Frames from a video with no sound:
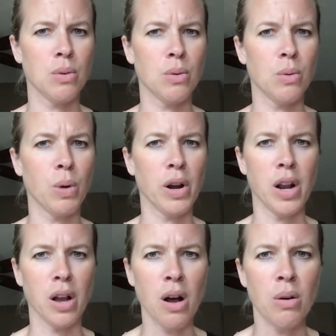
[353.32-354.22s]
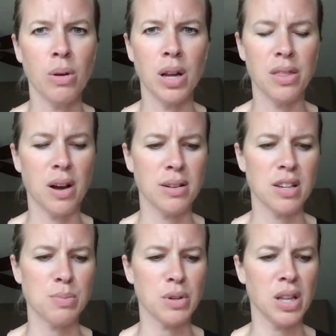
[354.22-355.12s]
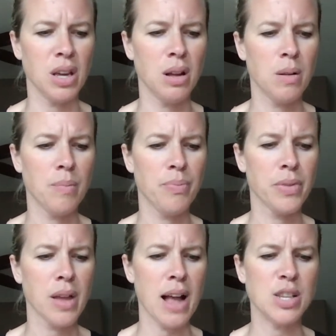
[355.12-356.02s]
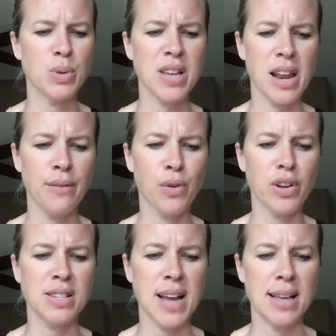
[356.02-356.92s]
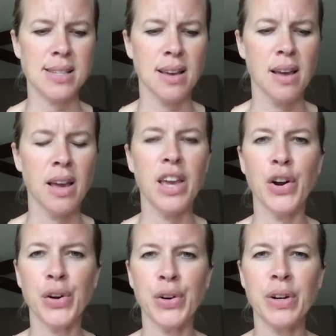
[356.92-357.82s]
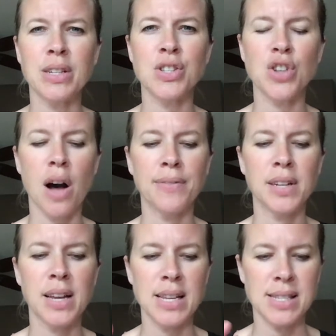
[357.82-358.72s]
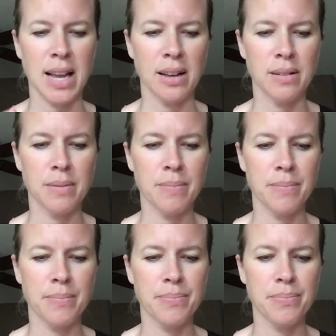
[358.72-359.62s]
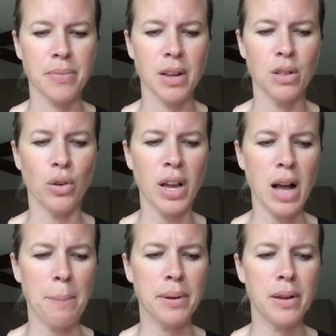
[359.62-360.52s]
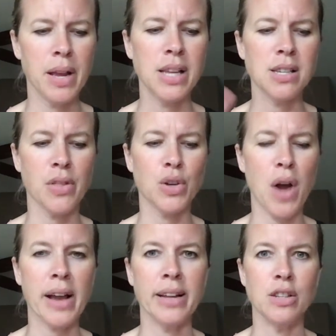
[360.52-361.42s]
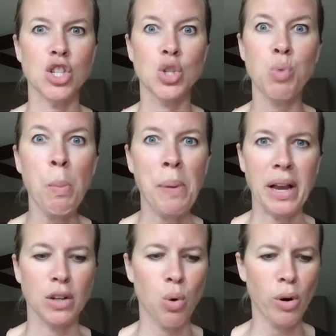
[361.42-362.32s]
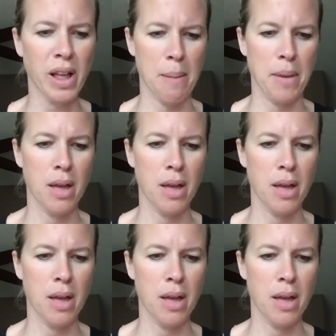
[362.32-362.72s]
Where did it go? He thought desperately. As he was heading for his desk, he heard a soft hissing. Looking up, he saw the dragon swooping toward him.